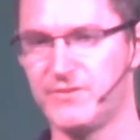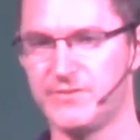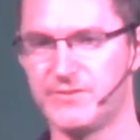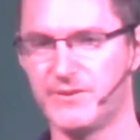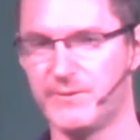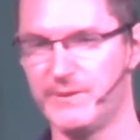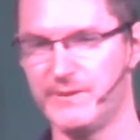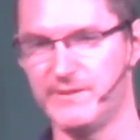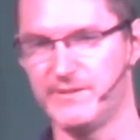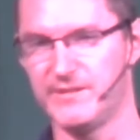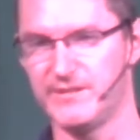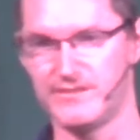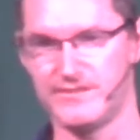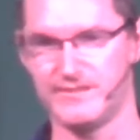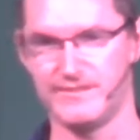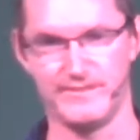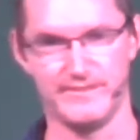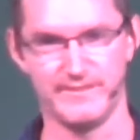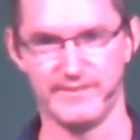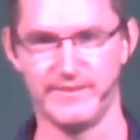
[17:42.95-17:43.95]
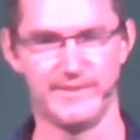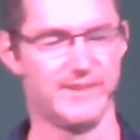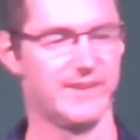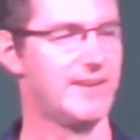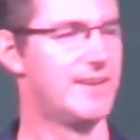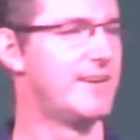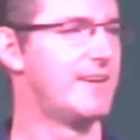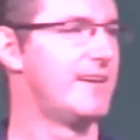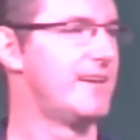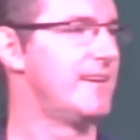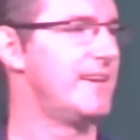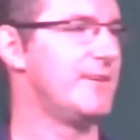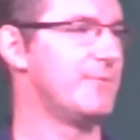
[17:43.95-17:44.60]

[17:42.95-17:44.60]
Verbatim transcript: So it